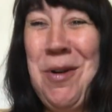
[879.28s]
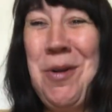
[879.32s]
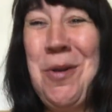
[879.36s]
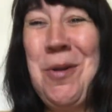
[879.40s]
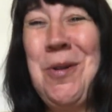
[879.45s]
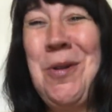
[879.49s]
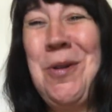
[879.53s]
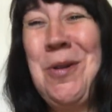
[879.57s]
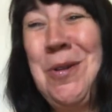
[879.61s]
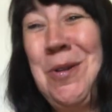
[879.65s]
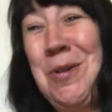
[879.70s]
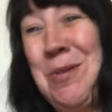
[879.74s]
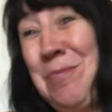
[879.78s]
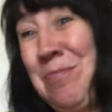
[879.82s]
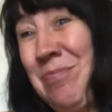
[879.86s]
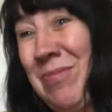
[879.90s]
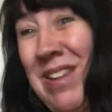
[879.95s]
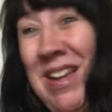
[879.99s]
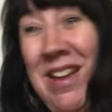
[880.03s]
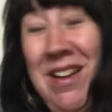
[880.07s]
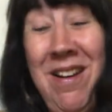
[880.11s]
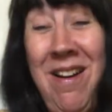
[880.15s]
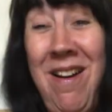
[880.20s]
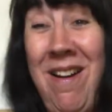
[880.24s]
or
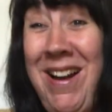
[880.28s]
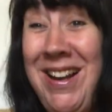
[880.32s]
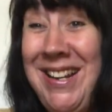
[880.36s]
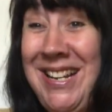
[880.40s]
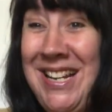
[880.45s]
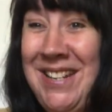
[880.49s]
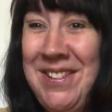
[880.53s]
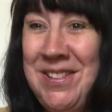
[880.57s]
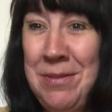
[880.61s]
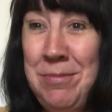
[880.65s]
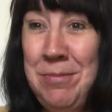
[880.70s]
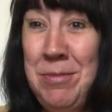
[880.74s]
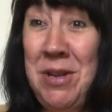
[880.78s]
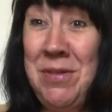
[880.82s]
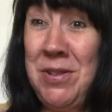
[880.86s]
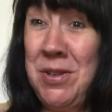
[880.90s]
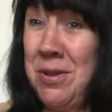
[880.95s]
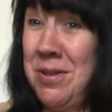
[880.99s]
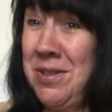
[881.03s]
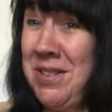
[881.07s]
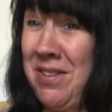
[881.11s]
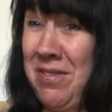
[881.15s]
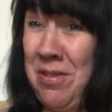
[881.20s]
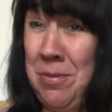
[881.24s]
I need to move
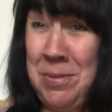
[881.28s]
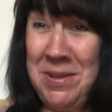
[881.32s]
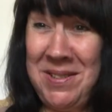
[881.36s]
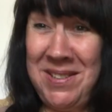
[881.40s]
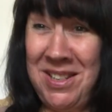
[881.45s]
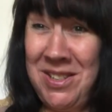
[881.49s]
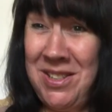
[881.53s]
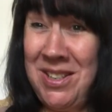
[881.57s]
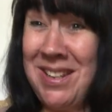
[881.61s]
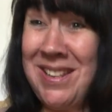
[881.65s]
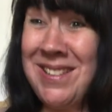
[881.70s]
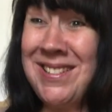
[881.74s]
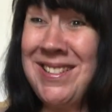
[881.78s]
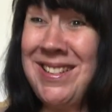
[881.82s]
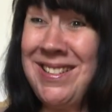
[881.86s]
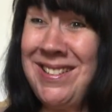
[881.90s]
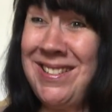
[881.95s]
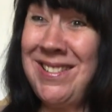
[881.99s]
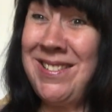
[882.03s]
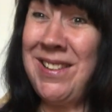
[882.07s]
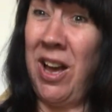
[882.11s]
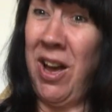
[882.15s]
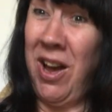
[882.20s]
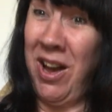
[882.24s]
into a different position because this
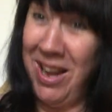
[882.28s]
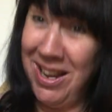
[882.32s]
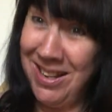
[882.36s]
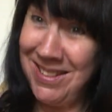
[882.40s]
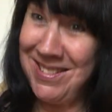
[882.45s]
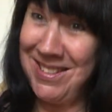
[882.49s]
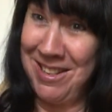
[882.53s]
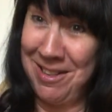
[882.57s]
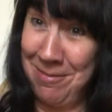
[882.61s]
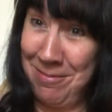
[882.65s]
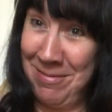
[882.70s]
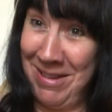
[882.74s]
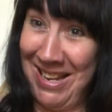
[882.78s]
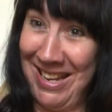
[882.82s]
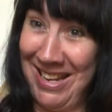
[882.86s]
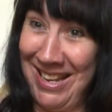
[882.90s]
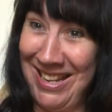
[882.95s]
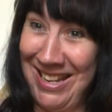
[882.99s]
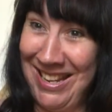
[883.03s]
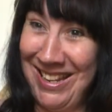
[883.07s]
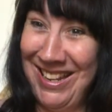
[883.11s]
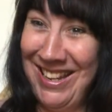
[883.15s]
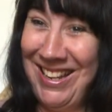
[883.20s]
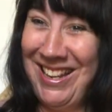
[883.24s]
is hurting
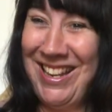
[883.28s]
me.